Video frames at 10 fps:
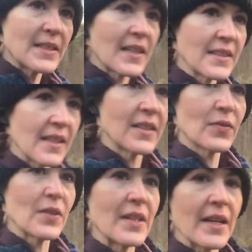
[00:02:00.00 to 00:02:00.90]
stays like this
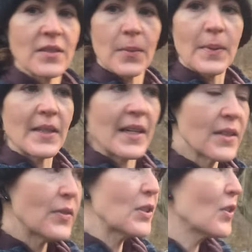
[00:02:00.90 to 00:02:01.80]
for the next couple of days.
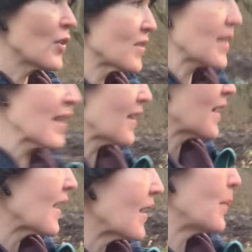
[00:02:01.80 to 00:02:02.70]
If it does, I
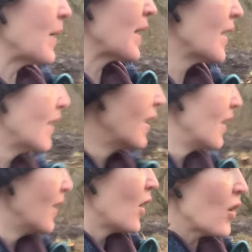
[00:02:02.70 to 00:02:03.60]
think it'll be
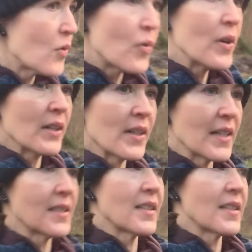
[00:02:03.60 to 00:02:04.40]
a real nice